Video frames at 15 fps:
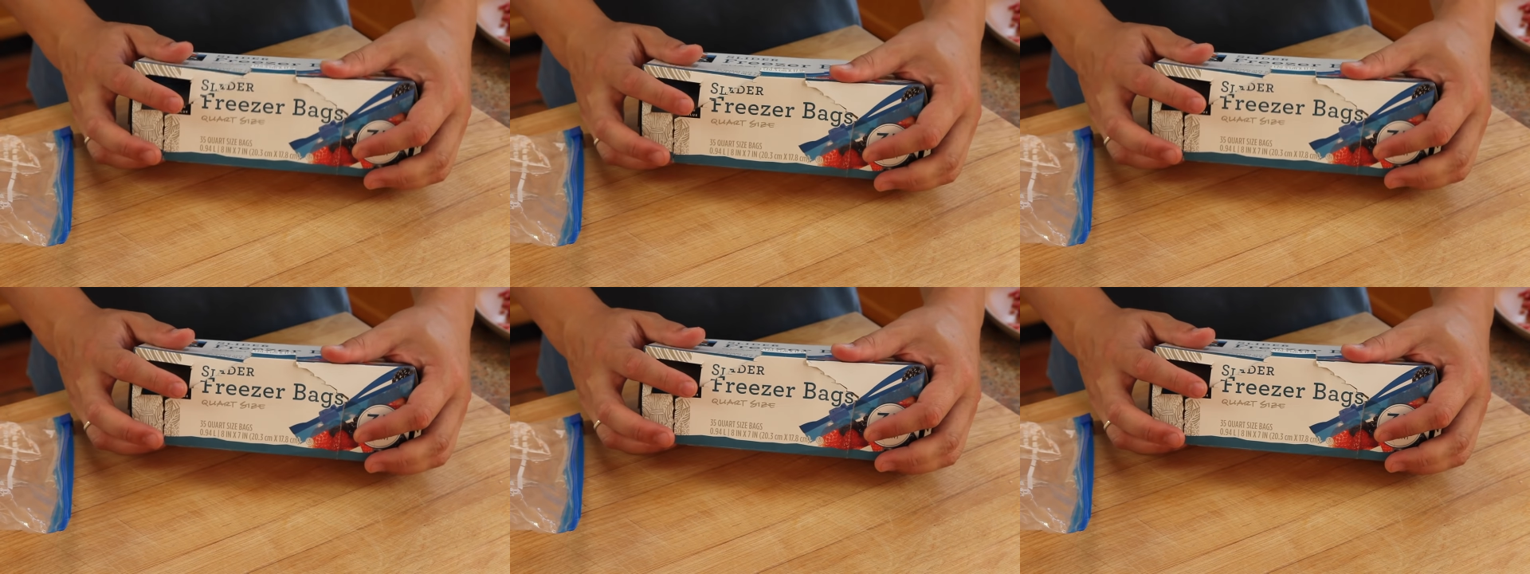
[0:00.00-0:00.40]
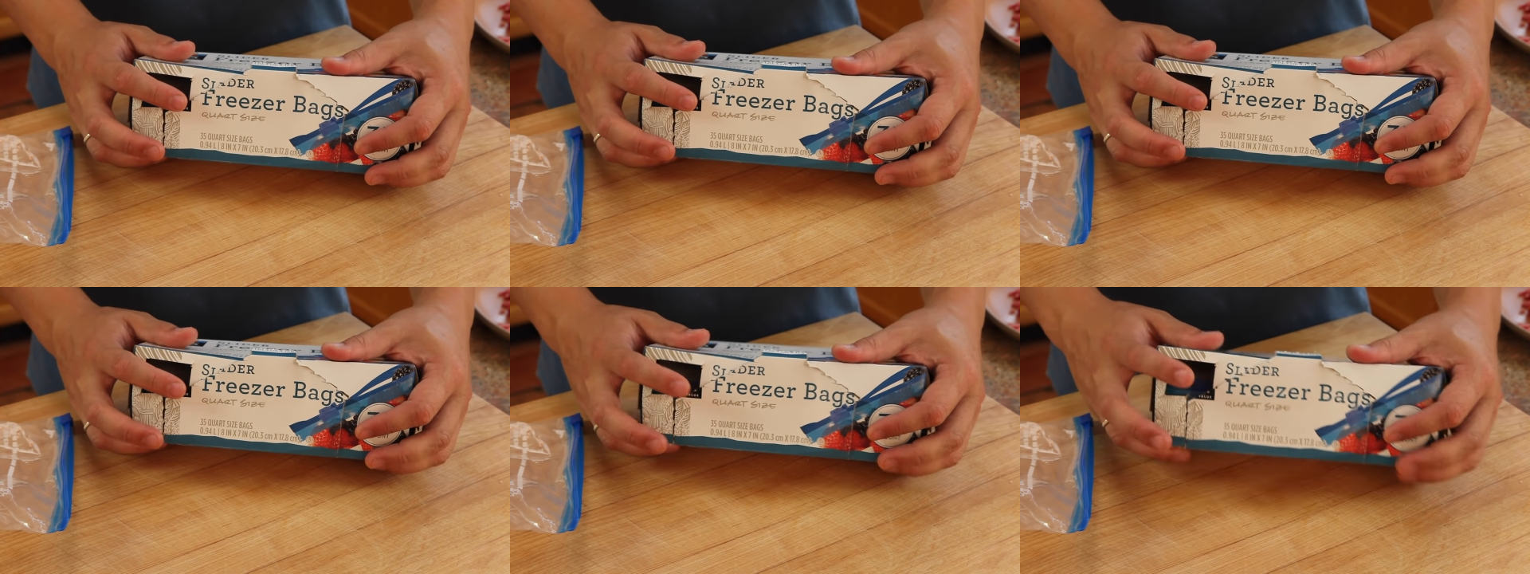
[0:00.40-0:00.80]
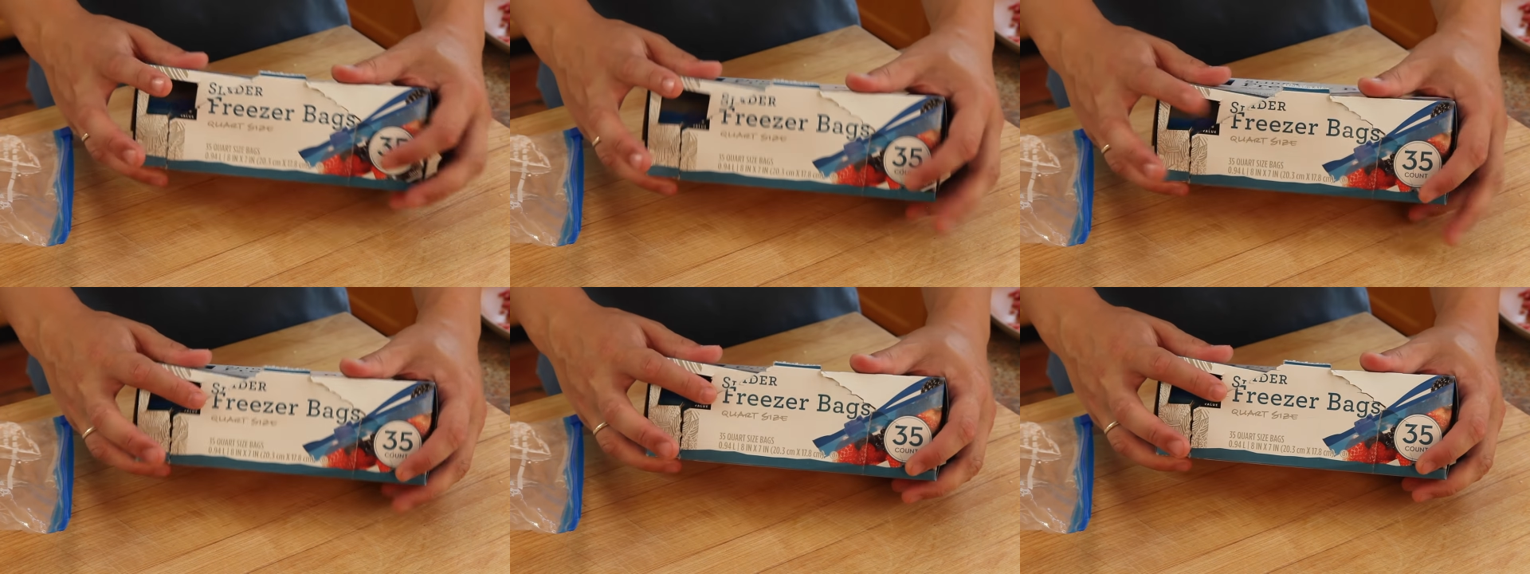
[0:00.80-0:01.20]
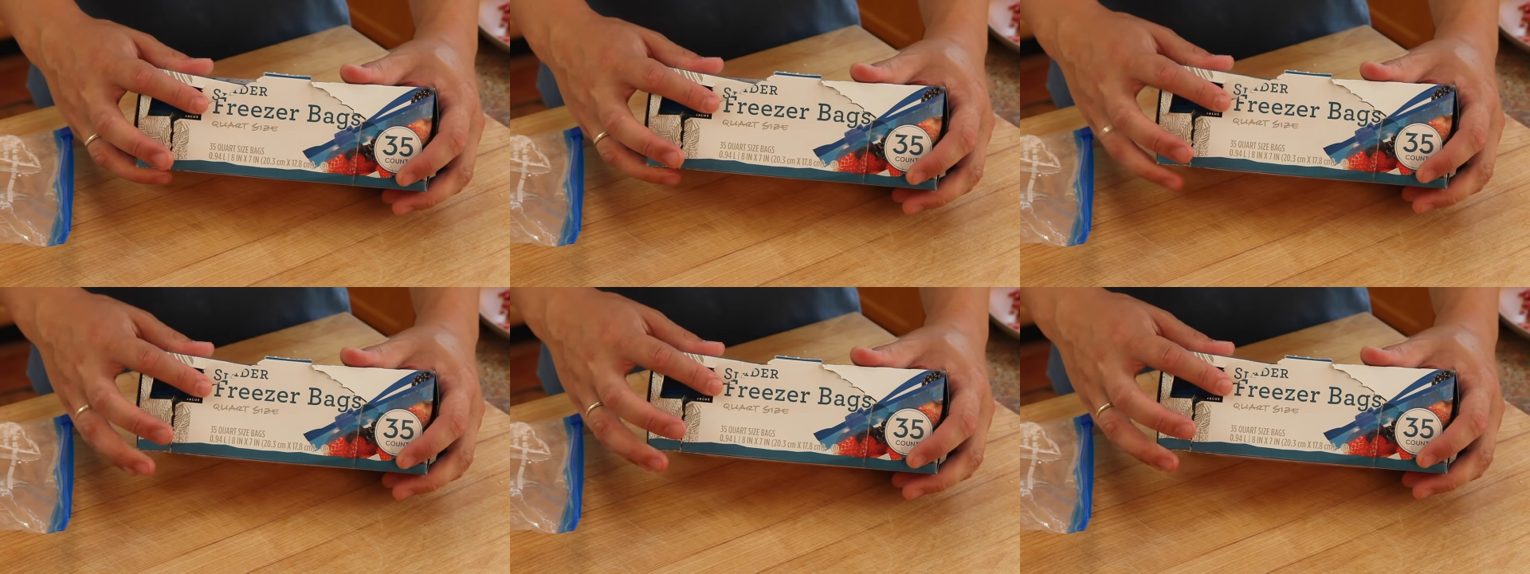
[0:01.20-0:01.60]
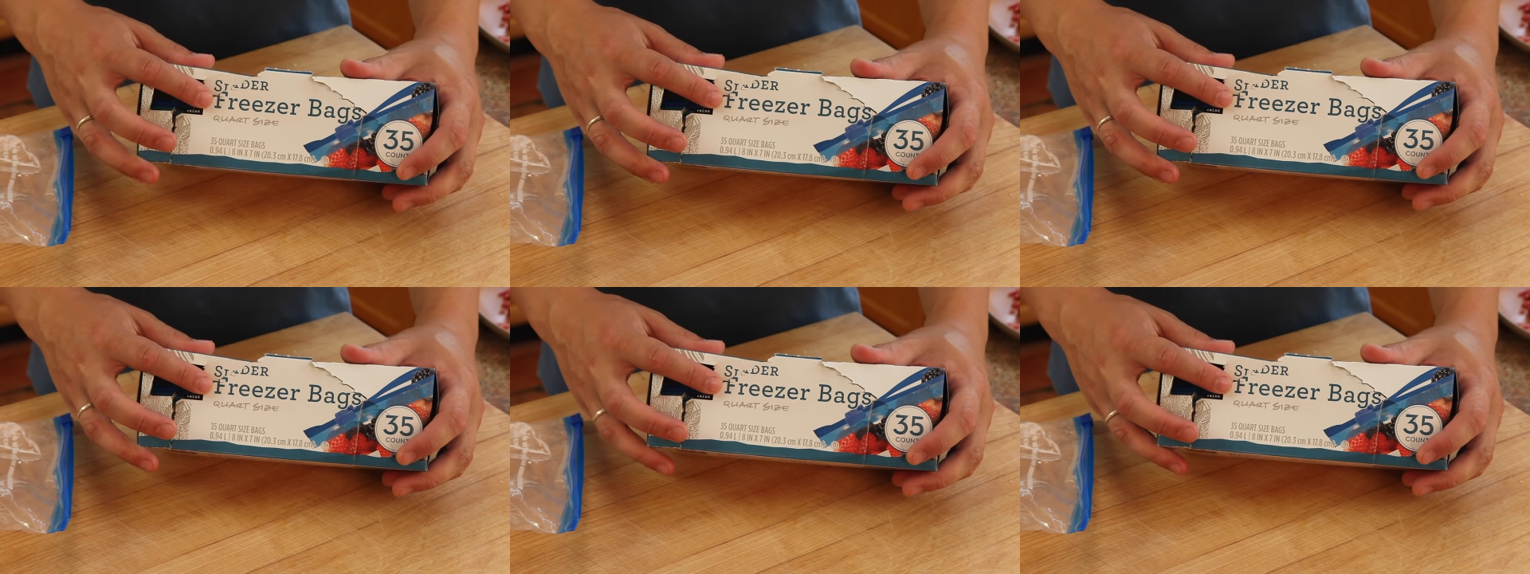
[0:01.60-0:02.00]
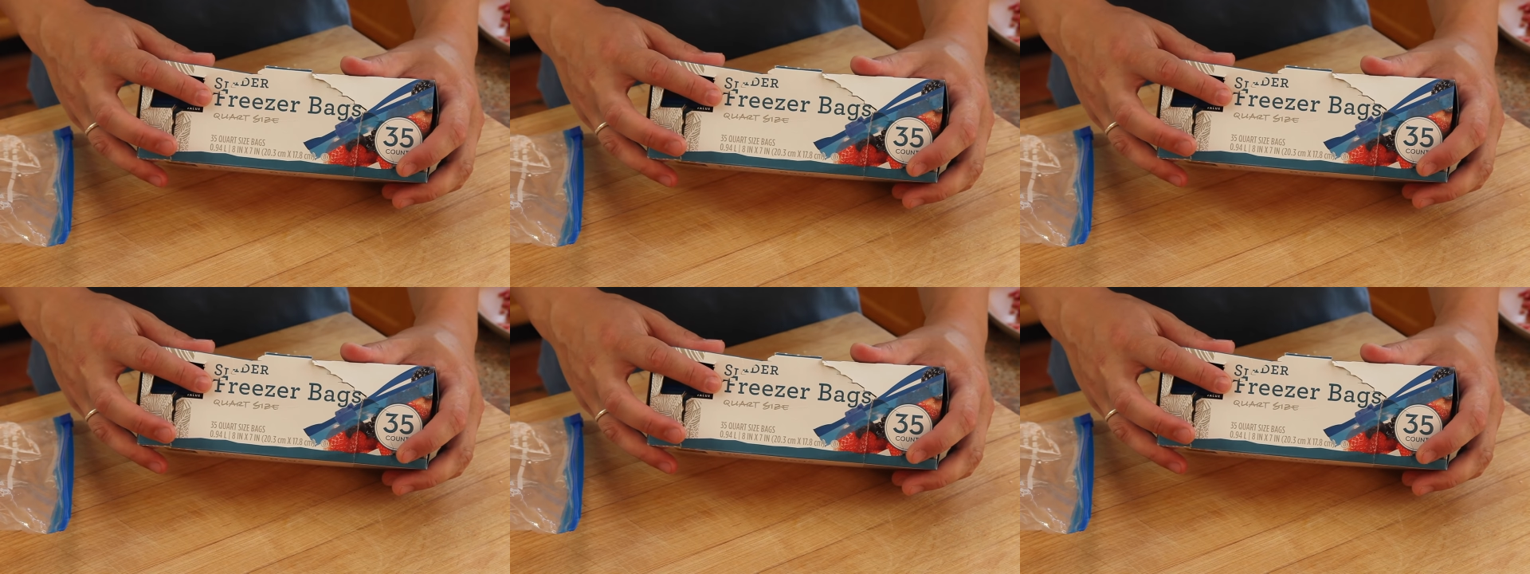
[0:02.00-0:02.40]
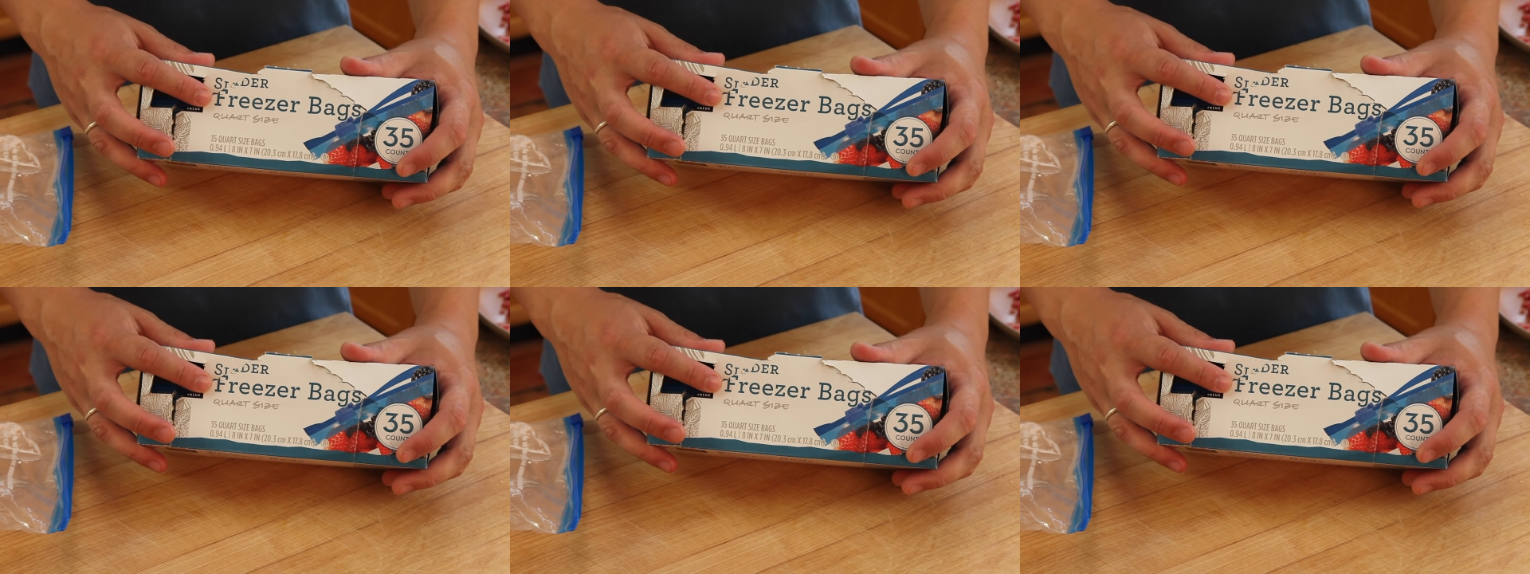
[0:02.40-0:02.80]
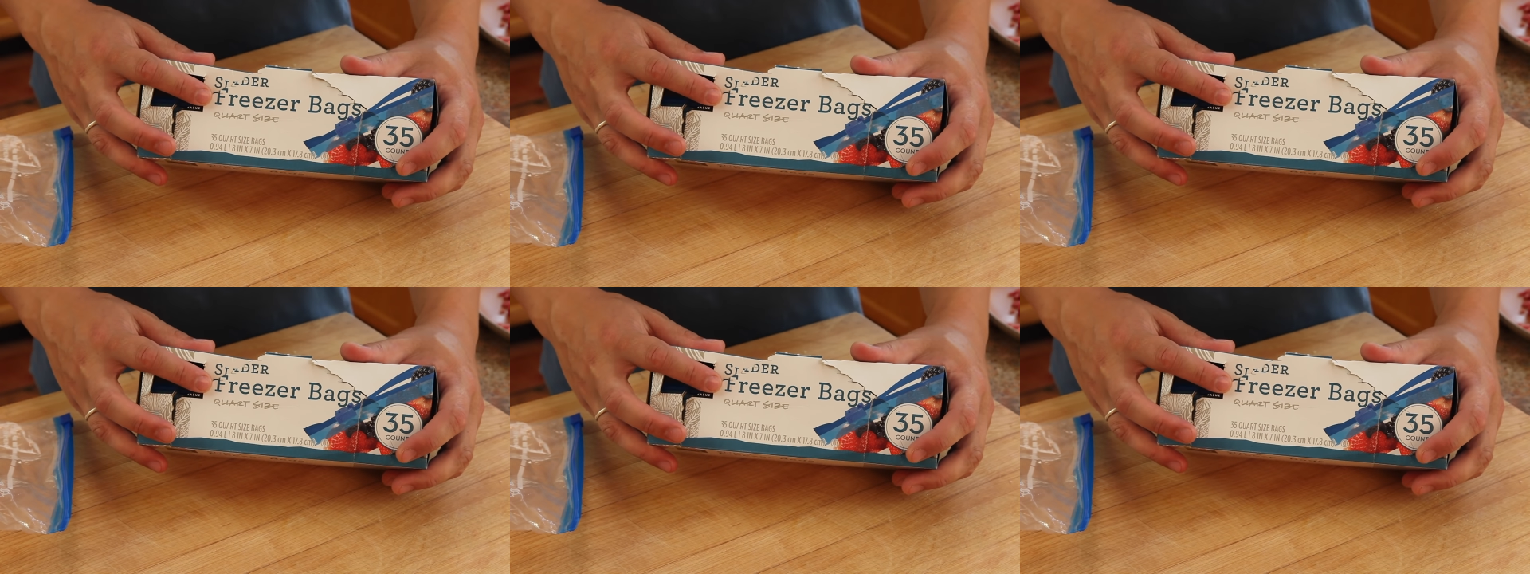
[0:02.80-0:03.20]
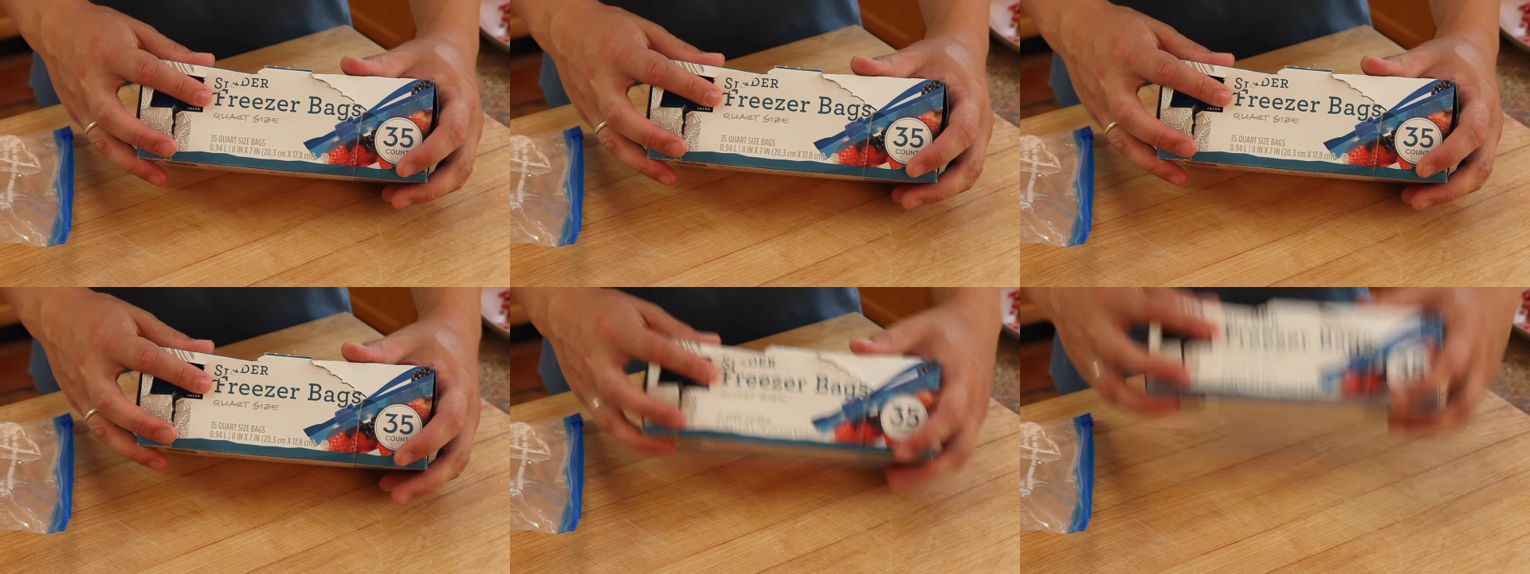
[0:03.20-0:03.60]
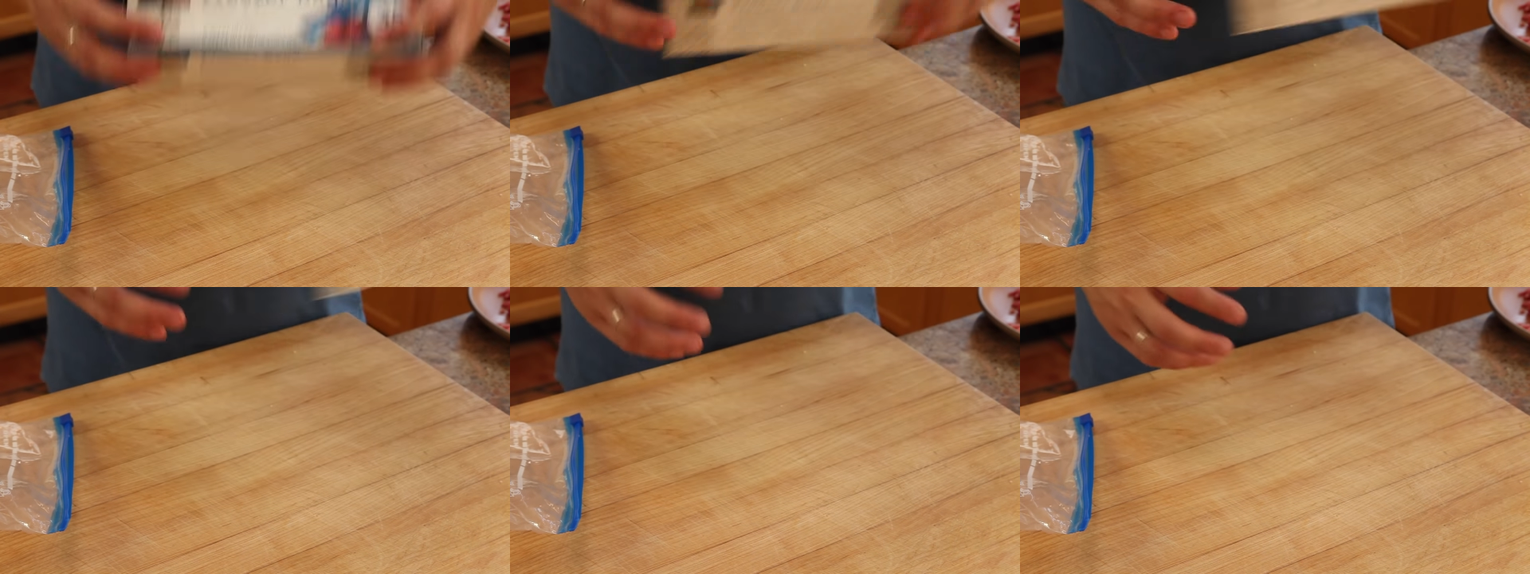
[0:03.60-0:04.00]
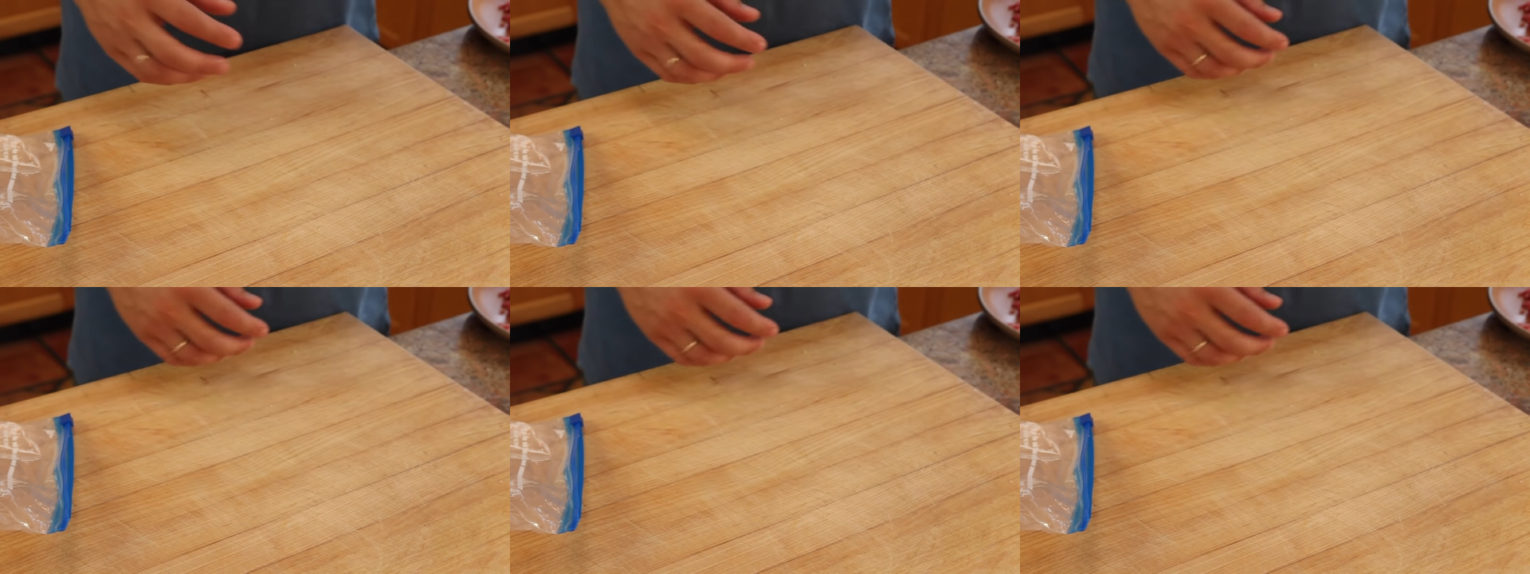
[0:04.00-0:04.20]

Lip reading: [unreadable: no face in view]